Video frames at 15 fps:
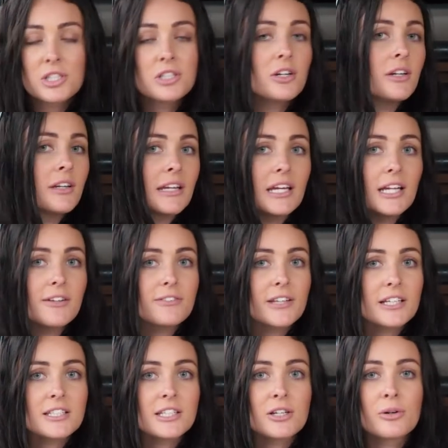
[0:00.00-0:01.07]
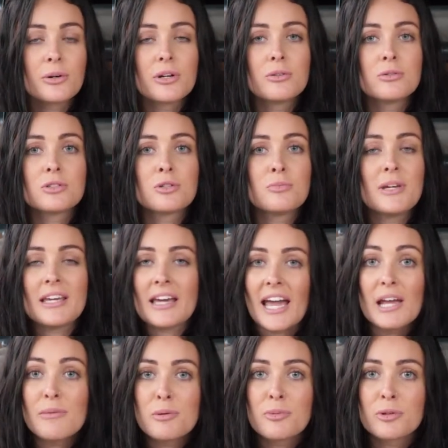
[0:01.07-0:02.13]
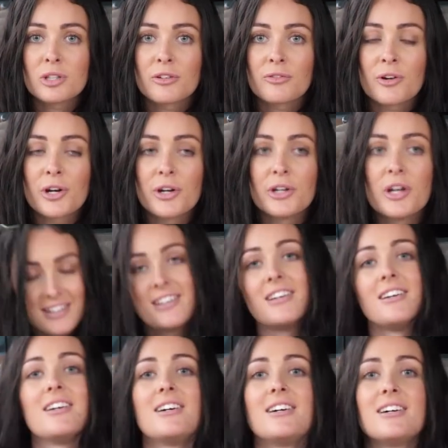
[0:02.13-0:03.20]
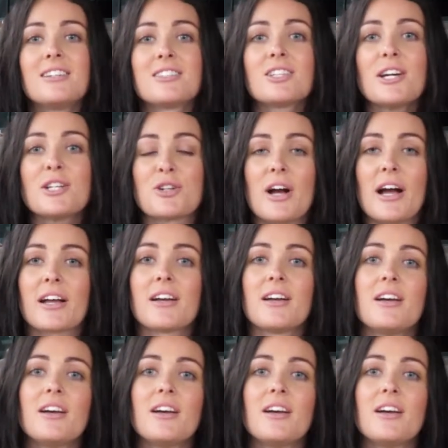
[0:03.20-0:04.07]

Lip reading: You don't need flexi coils to be capable of road. Sidetrack.